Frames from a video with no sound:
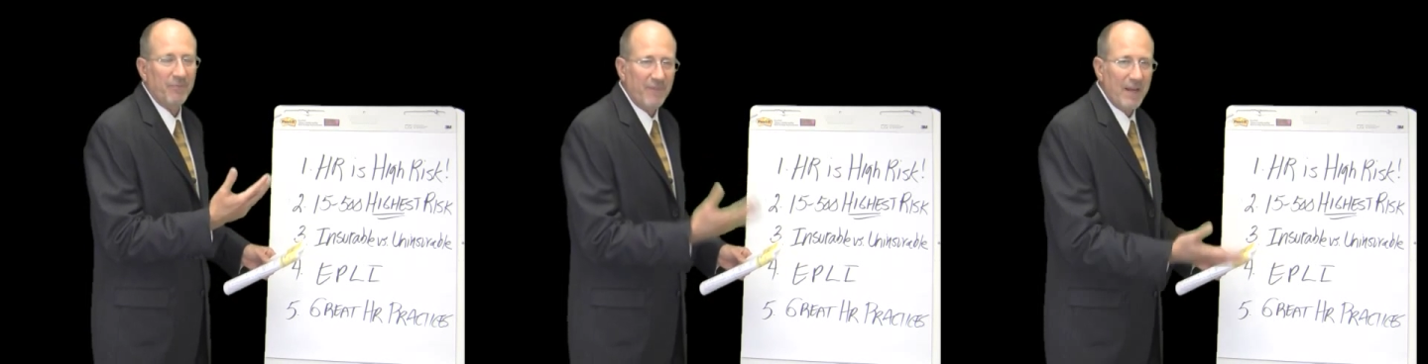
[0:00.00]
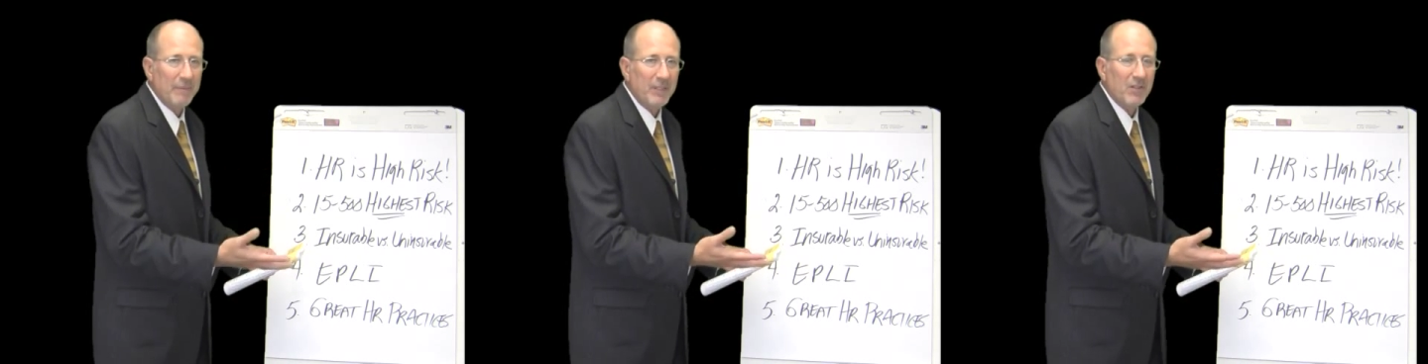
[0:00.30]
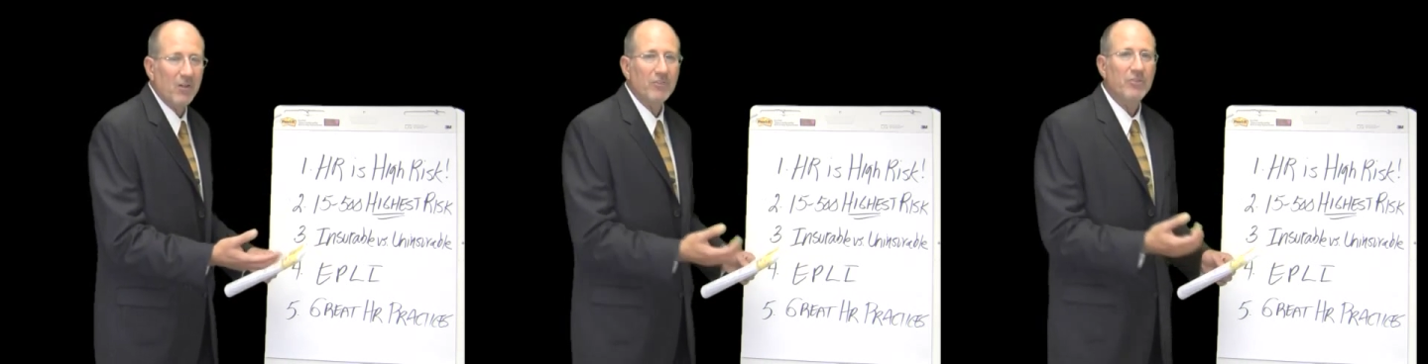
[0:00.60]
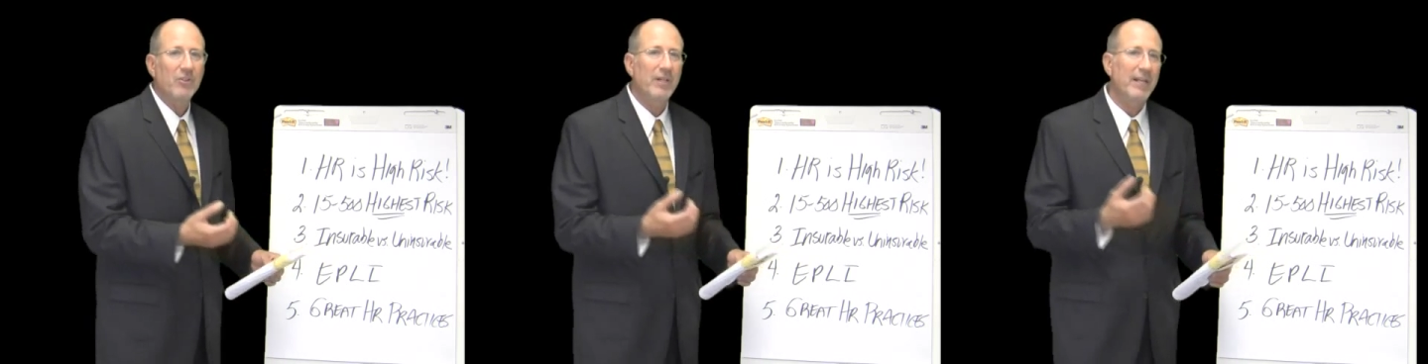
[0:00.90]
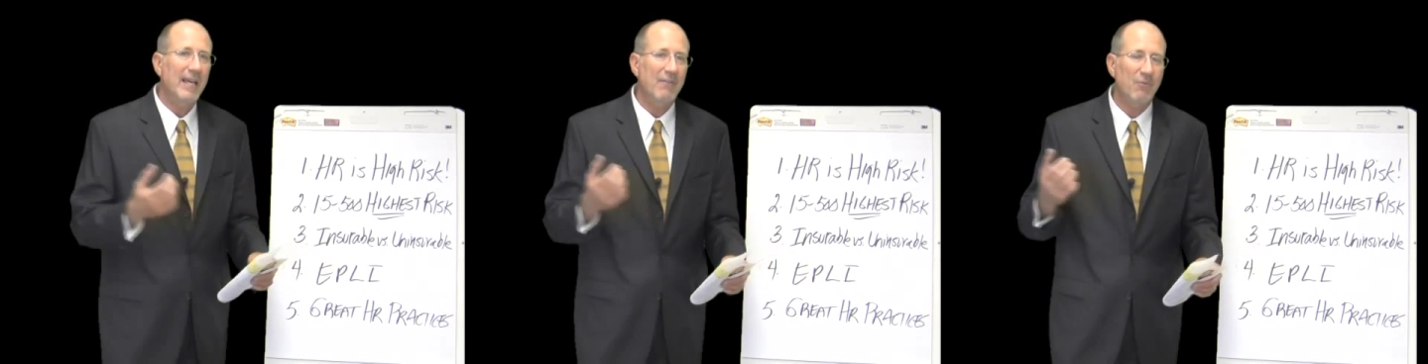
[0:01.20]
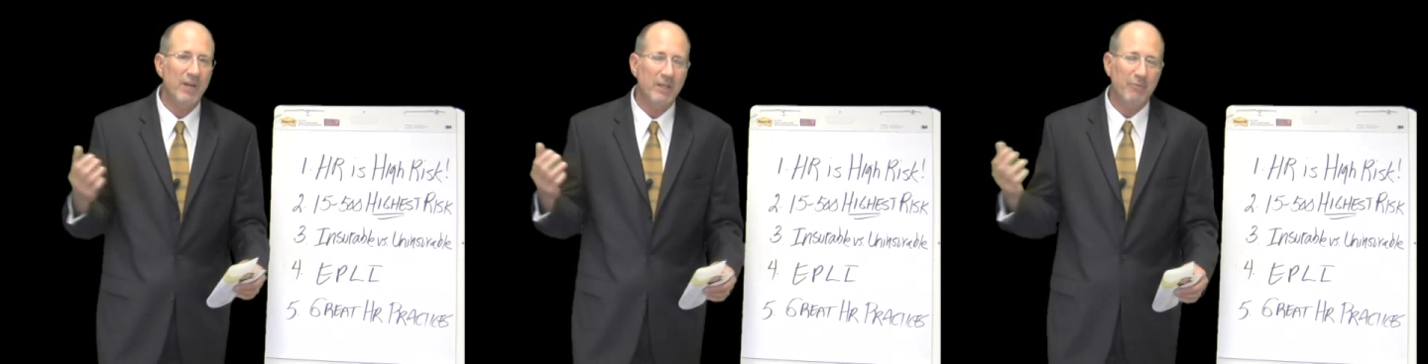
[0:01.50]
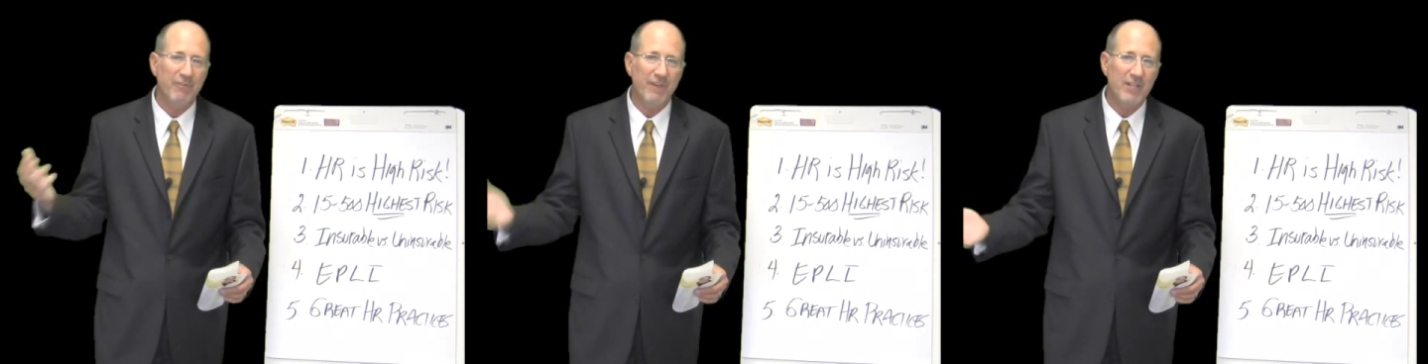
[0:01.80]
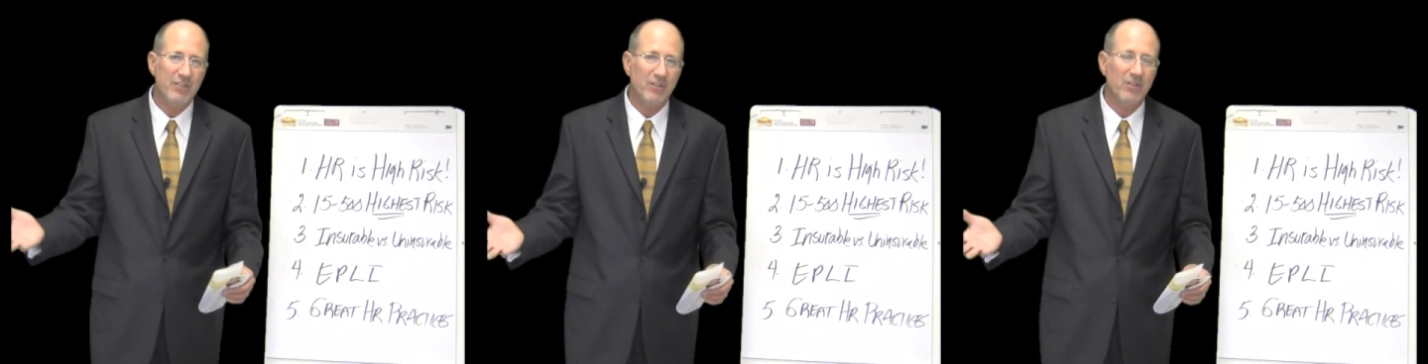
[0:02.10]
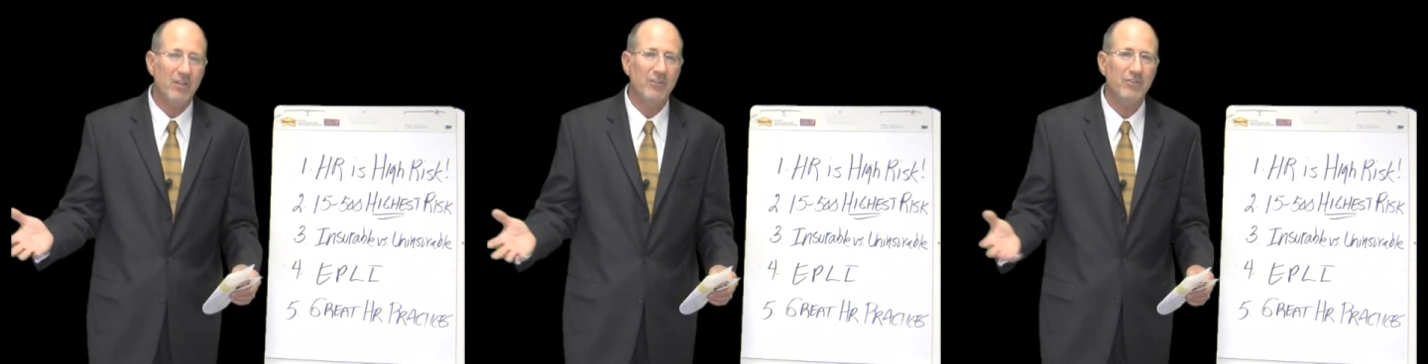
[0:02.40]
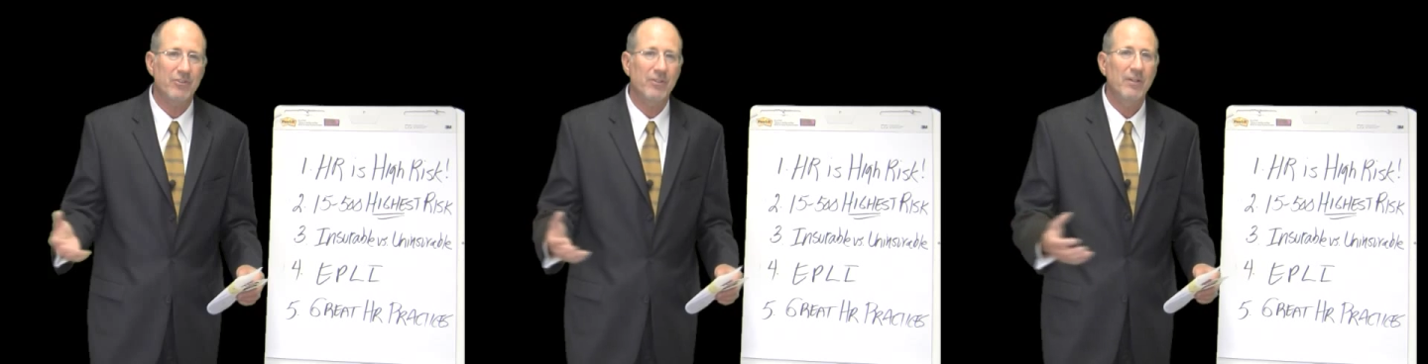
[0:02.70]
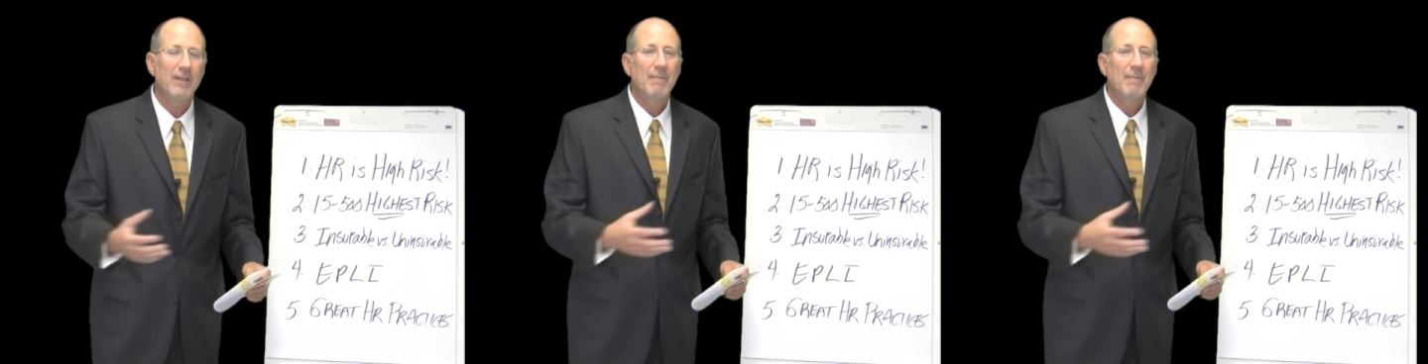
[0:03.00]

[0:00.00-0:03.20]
family culture and halfway into professional culture